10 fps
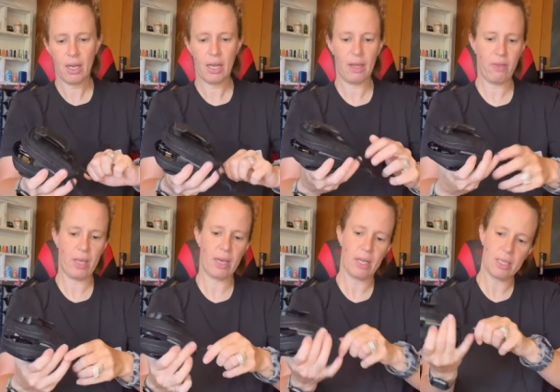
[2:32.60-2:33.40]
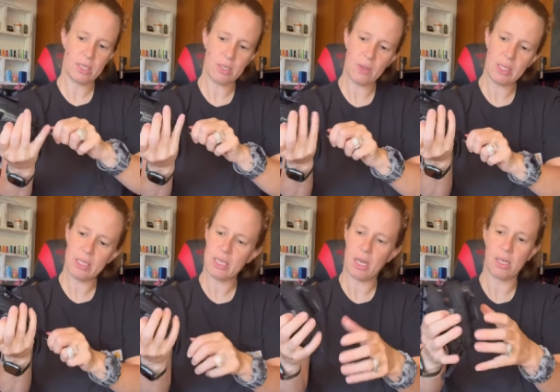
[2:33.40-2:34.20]
and then so
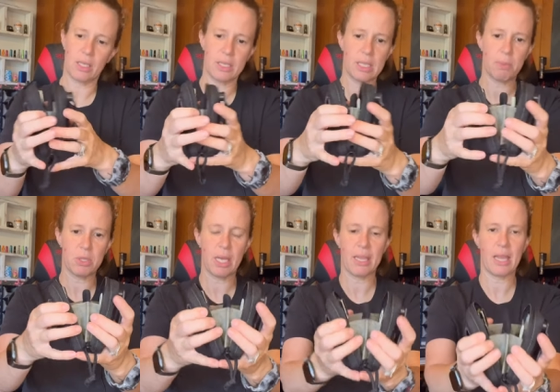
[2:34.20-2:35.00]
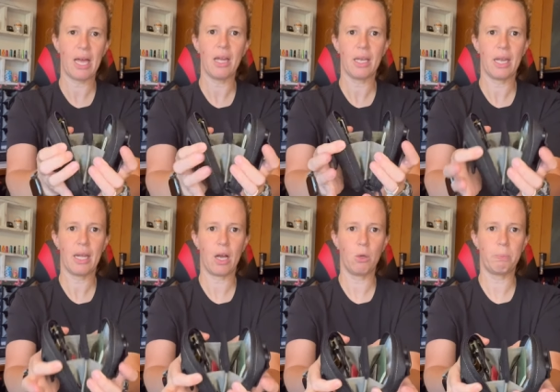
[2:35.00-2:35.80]
this unzips like that and
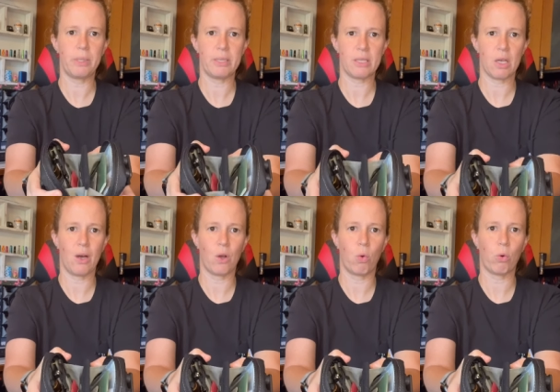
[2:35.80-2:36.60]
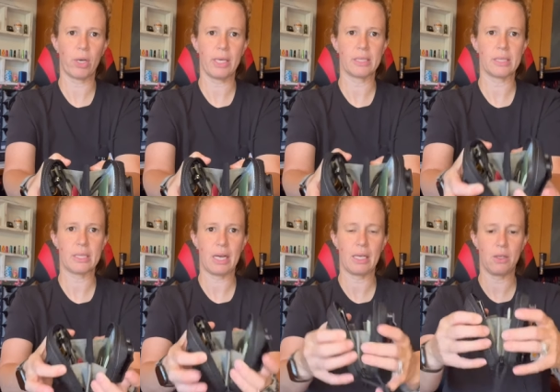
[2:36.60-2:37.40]
it opens accordion
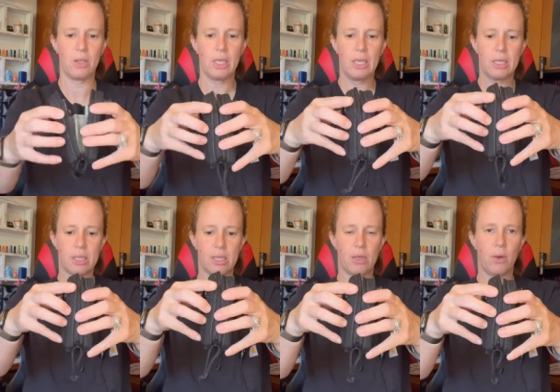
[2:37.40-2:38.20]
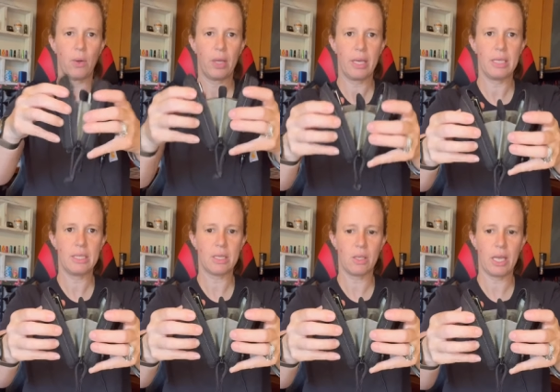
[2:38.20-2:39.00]
style so
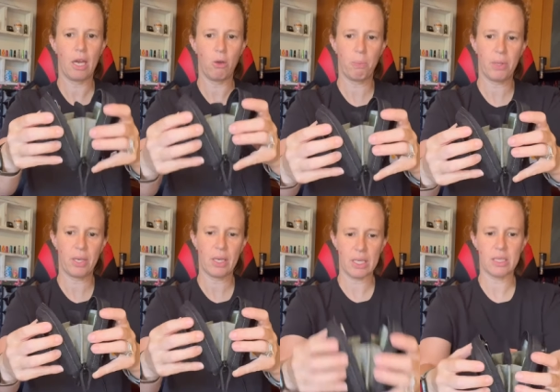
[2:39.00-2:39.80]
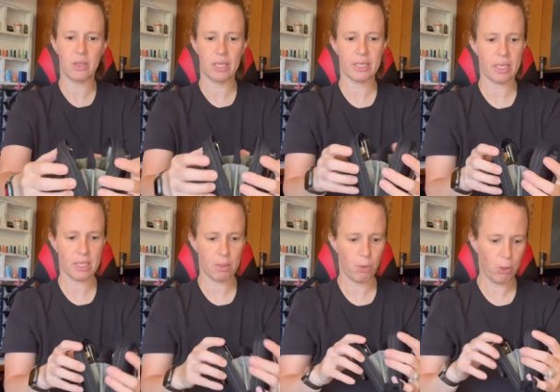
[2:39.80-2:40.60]
easily open easily
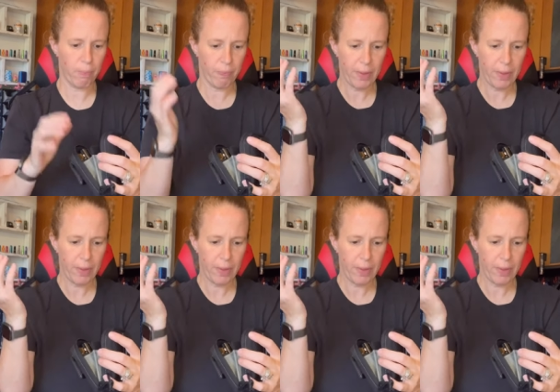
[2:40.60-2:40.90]
accessible